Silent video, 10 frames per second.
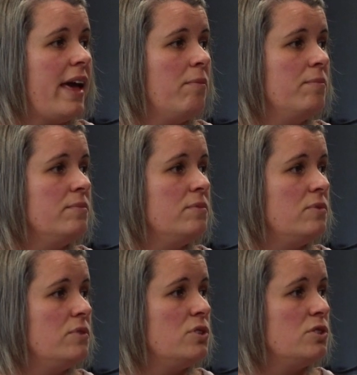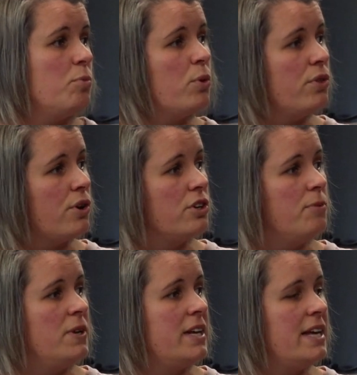them to support their
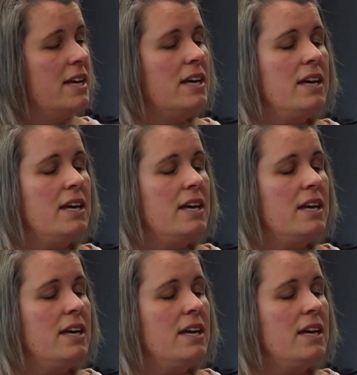community.